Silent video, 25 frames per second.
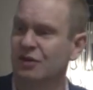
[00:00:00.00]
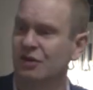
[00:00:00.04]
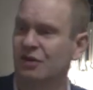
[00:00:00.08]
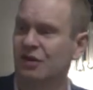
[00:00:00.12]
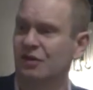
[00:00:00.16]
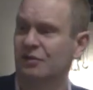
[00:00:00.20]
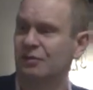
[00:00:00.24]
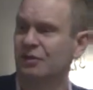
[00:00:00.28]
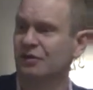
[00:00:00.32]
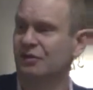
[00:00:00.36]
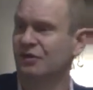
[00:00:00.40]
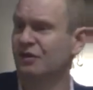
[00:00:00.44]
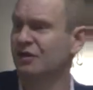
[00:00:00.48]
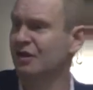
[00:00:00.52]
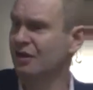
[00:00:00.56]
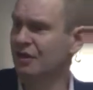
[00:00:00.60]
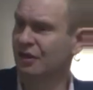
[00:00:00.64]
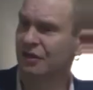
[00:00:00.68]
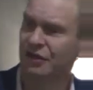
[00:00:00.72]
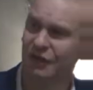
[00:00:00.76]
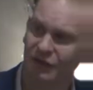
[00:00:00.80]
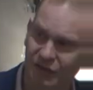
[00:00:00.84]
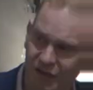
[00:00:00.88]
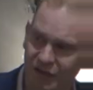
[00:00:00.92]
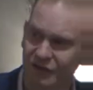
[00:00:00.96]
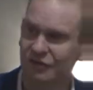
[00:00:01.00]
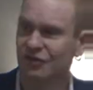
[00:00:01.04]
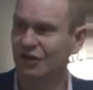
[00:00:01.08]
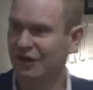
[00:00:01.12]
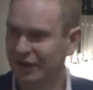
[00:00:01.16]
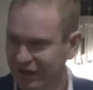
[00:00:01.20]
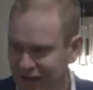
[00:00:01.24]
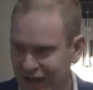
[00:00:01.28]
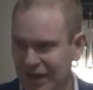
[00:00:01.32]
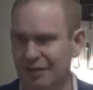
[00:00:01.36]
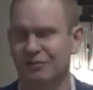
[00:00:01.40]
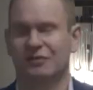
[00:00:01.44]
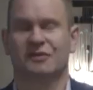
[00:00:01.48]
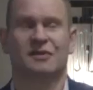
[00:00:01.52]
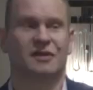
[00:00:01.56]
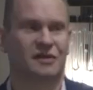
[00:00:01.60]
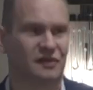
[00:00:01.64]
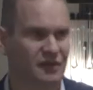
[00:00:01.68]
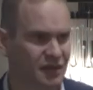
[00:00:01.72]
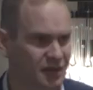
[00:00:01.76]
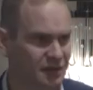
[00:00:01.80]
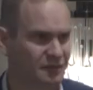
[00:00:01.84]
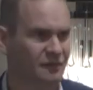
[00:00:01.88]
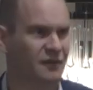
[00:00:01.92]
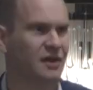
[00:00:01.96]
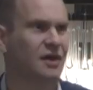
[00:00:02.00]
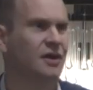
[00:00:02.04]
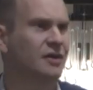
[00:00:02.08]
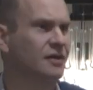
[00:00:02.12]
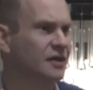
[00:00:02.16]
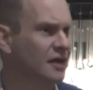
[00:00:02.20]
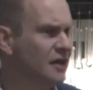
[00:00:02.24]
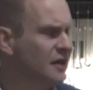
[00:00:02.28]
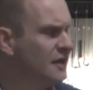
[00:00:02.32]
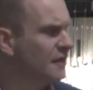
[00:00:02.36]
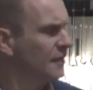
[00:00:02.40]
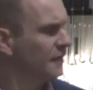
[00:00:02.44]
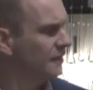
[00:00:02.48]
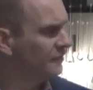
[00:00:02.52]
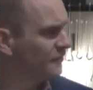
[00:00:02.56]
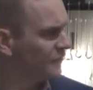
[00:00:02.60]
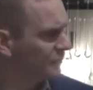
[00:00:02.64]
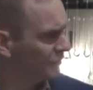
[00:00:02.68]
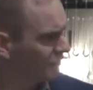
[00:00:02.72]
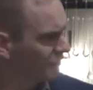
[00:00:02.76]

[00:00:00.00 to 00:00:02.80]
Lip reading: queries, but it's another thing then trying to capture the same flow. If